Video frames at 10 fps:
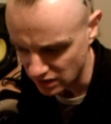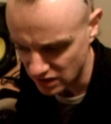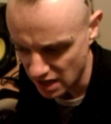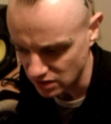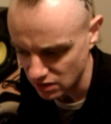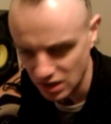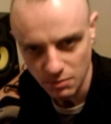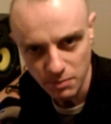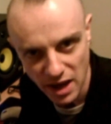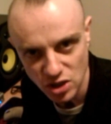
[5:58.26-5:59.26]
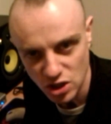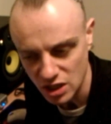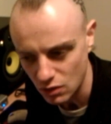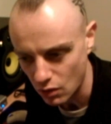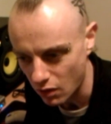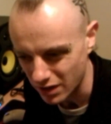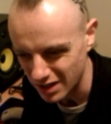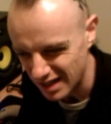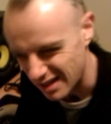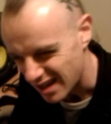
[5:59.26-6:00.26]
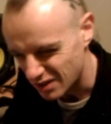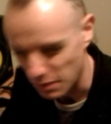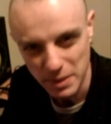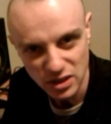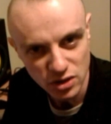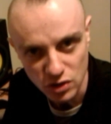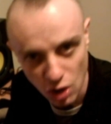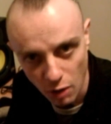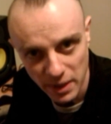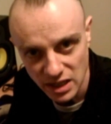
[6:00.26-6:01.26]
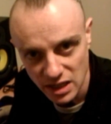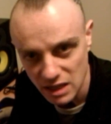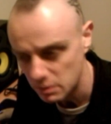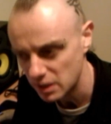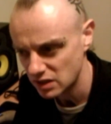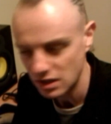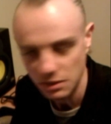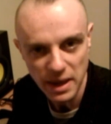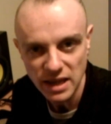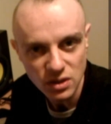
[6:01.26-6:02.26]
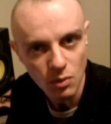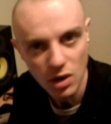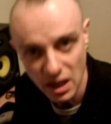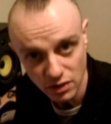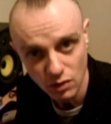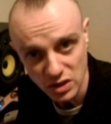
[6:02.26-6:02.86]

sounds nice and punchy, or it's a bit too top endy, because it depends on what other